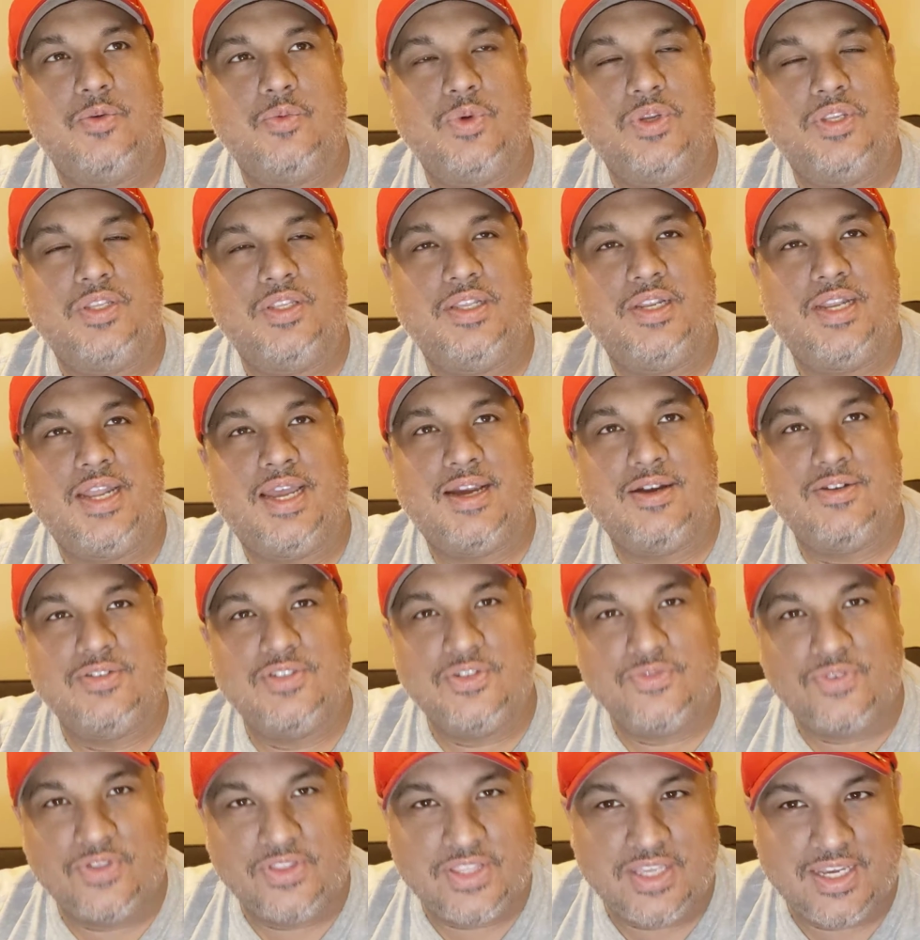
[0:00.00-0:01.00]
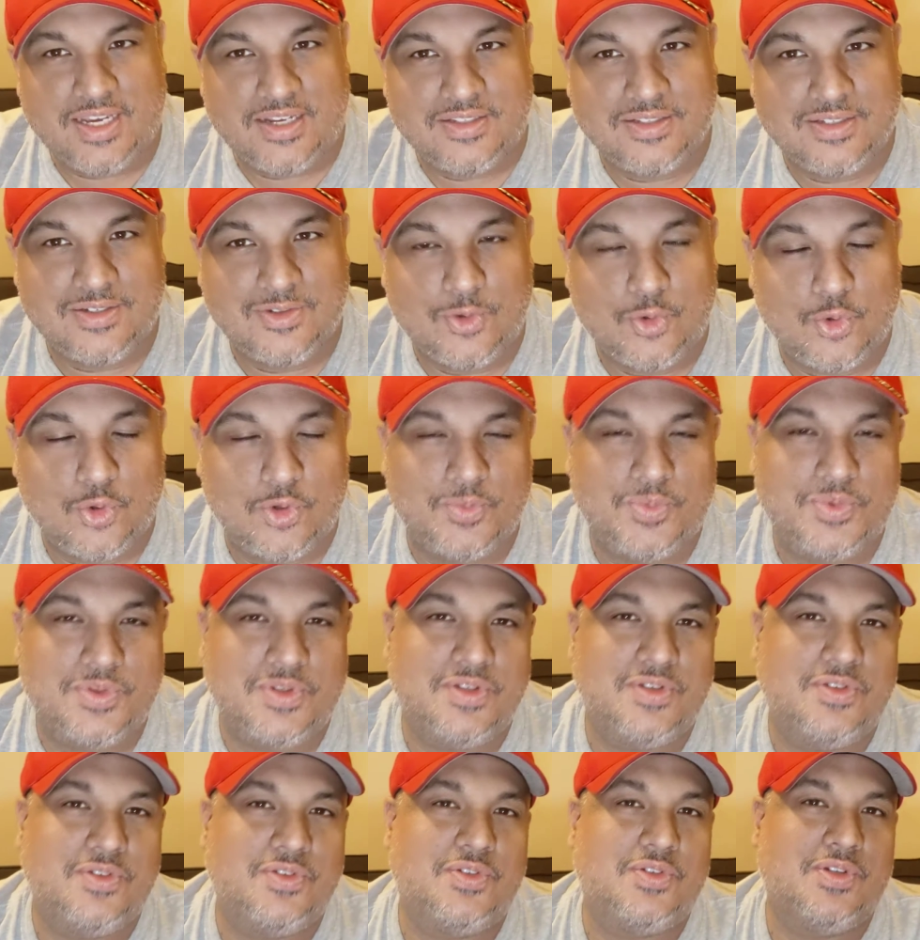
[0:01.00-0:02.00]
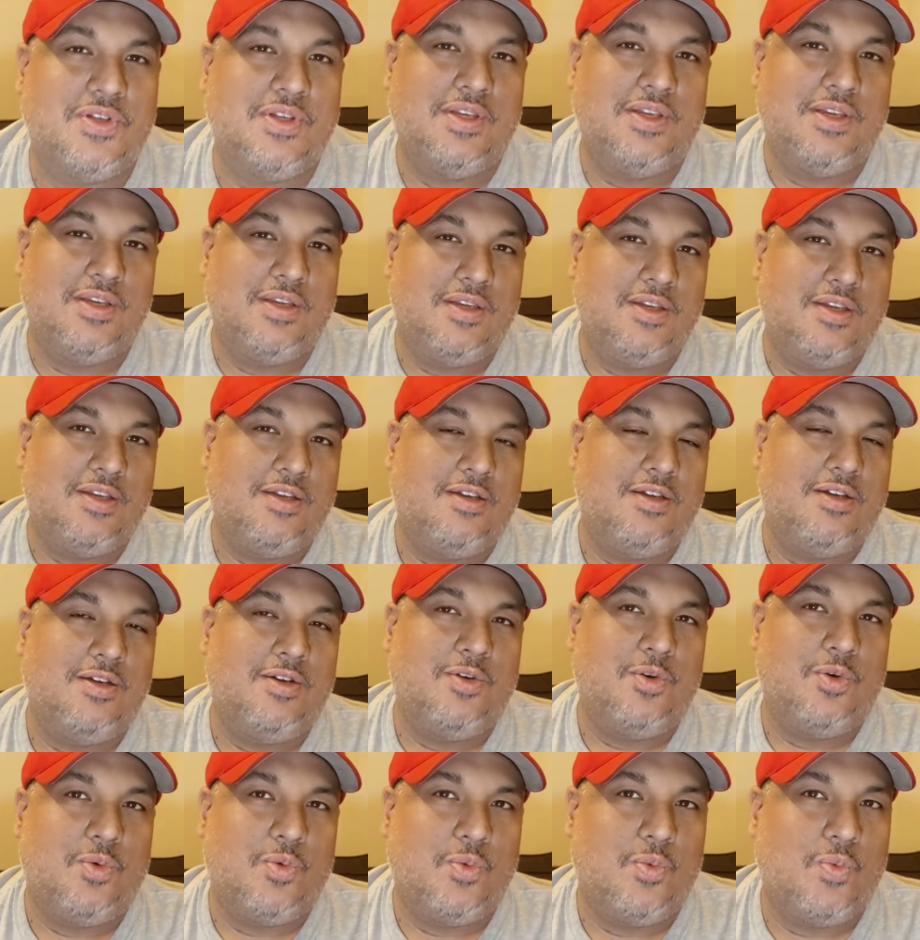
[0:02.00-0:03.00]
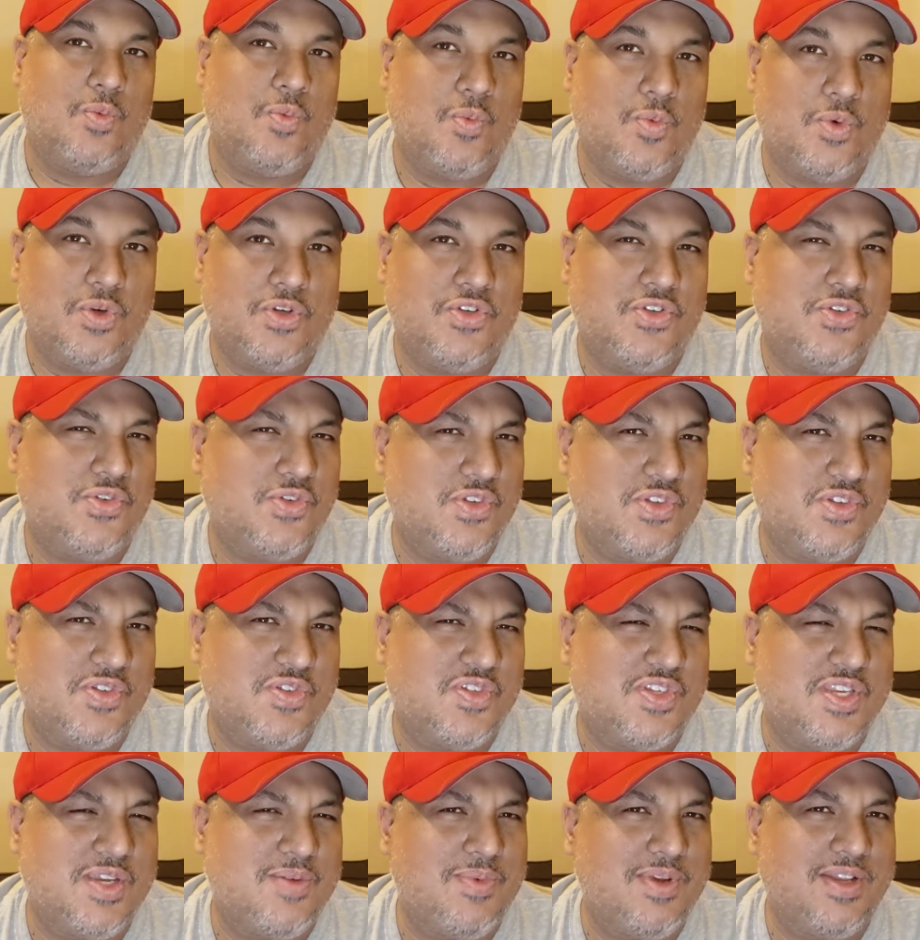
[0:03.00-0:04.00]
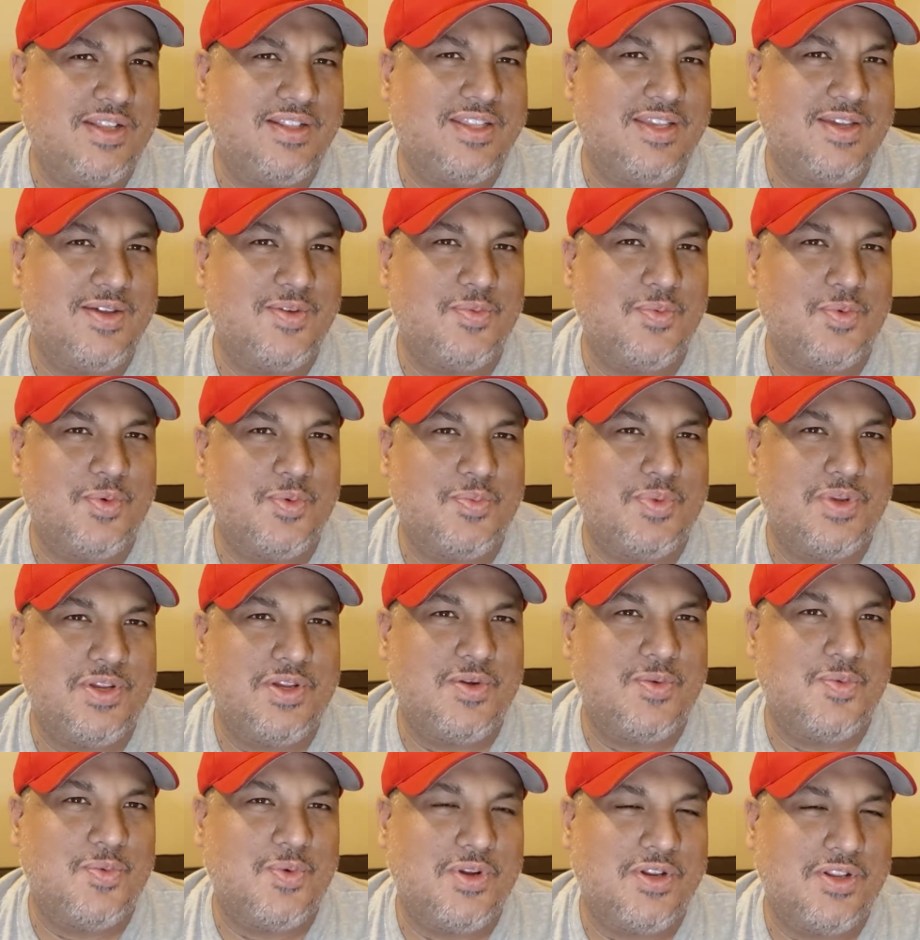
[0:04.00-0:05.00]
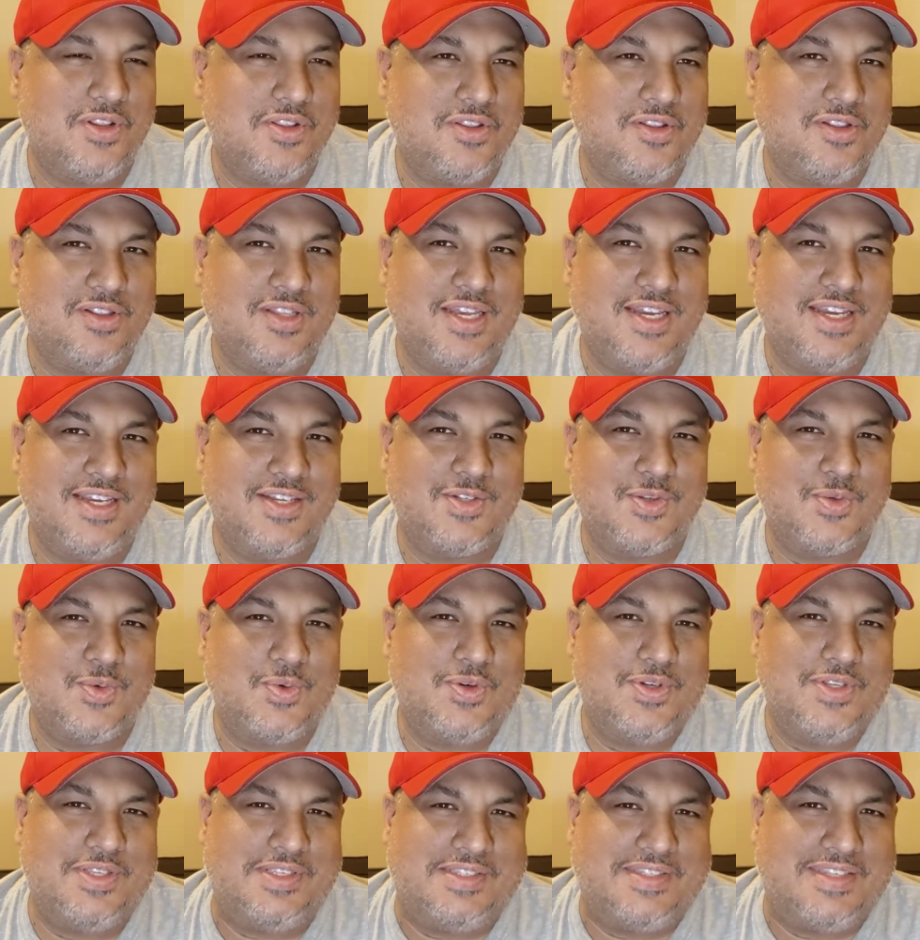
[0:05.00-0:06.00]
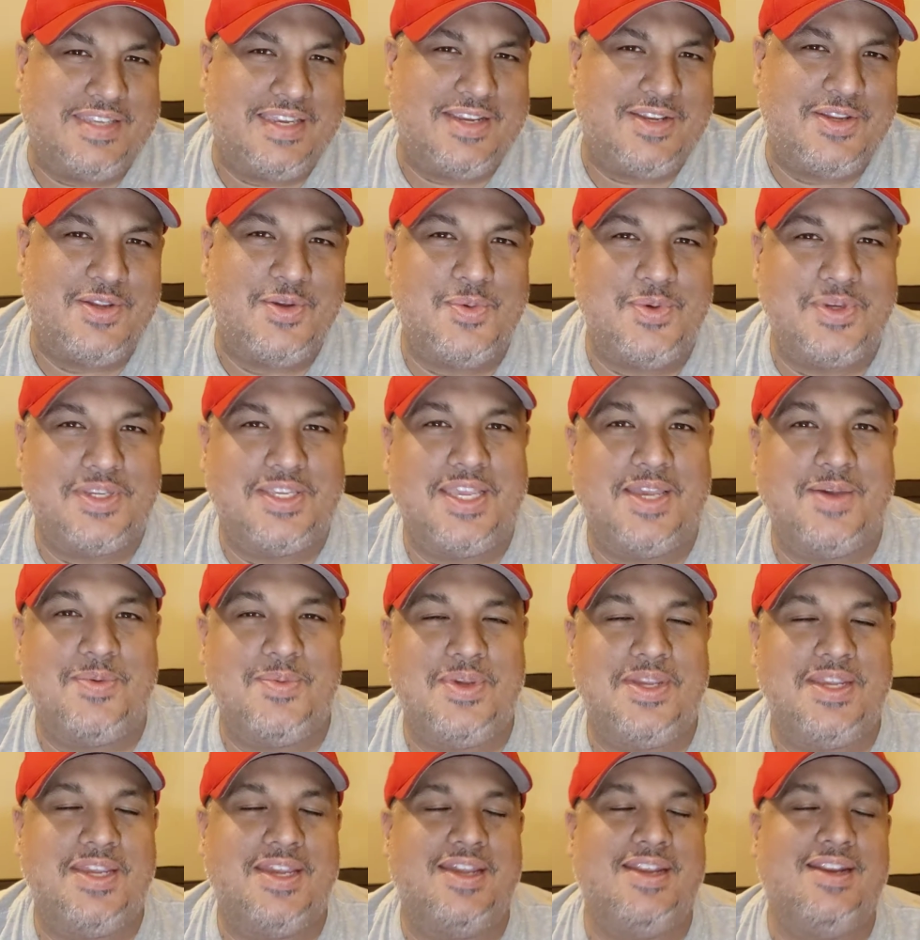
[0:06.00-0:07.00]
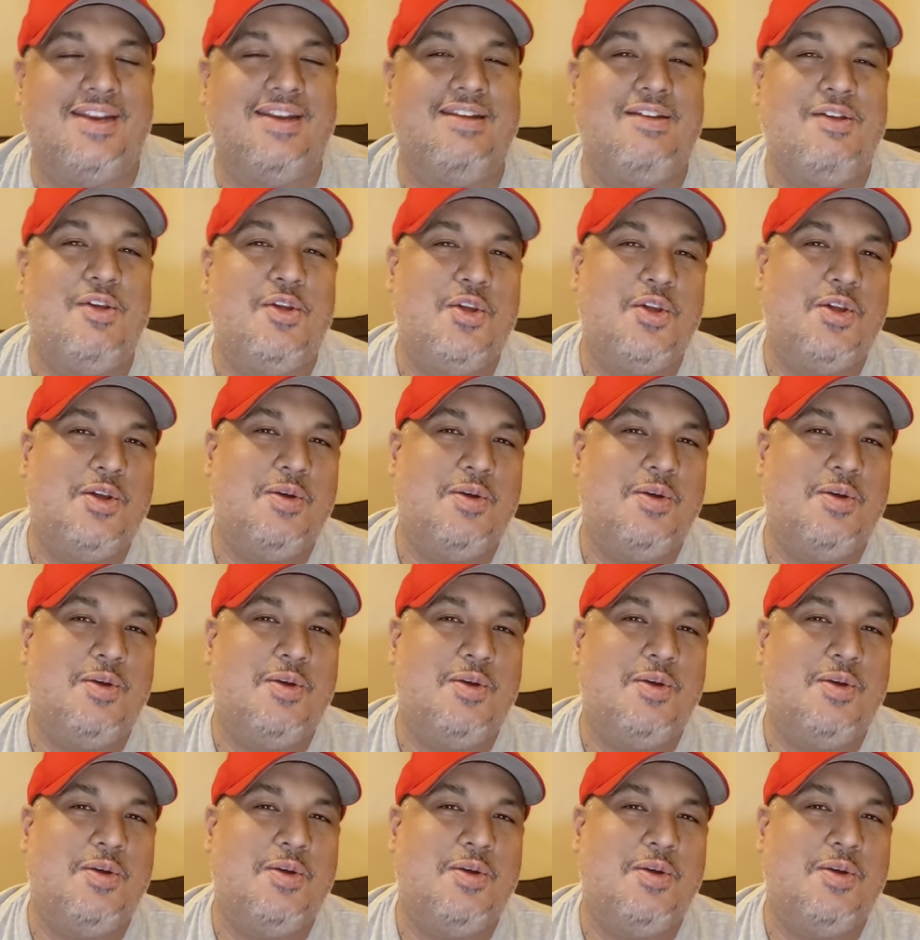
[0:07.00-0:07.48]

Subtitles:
We did House of a Thousand Corpses, which seemingly would be one of the last ones that you would get me in.